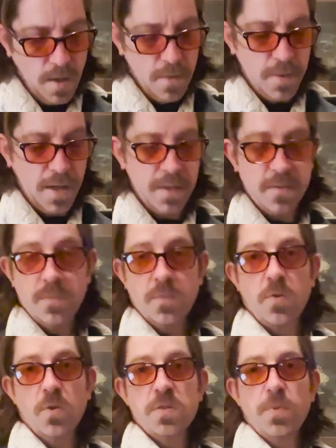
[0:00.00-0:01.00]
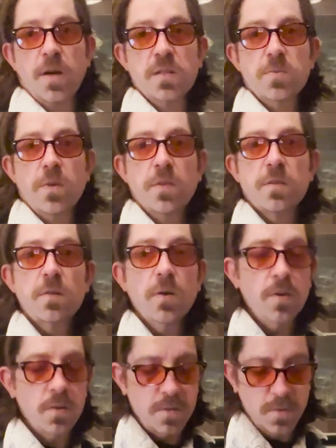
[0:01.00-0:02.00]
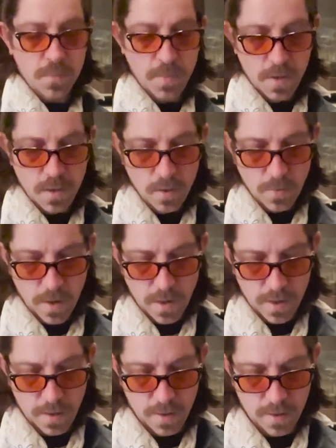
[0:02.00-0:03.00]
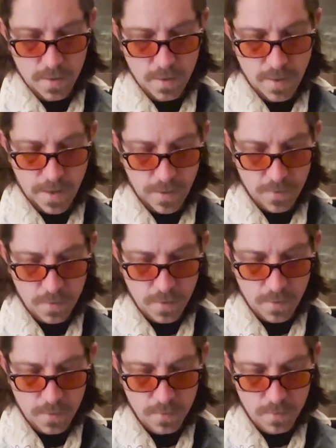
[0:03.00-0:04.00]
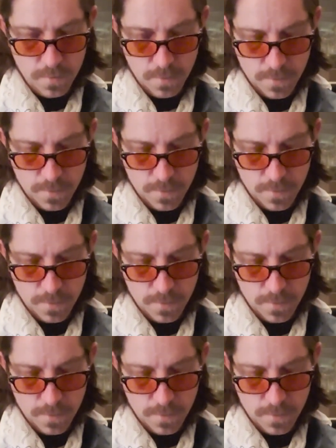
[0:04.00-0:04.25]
that corresponds with "It's going to be raining outdoors."